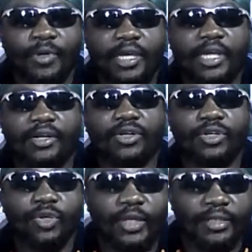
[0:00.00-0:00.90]
We ain't
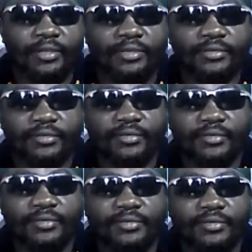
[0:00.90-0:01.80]
going to do it.
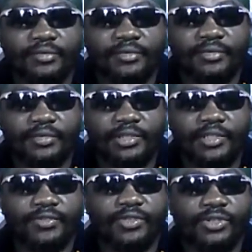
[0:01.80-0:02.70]

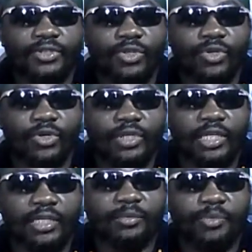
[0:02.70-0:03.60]
If so it
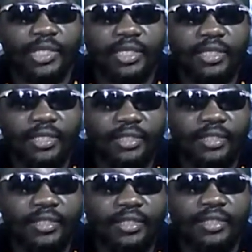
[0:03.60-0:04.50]
be,
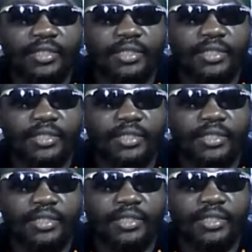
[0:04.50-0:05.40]
then
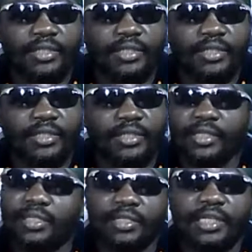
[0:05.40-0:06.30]
our God whom we
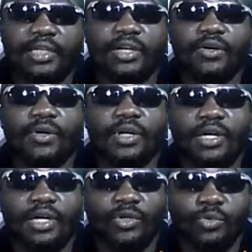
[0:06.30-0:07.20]
serve is
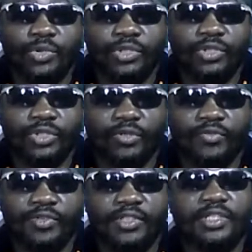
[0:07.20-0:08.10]
able to deliver us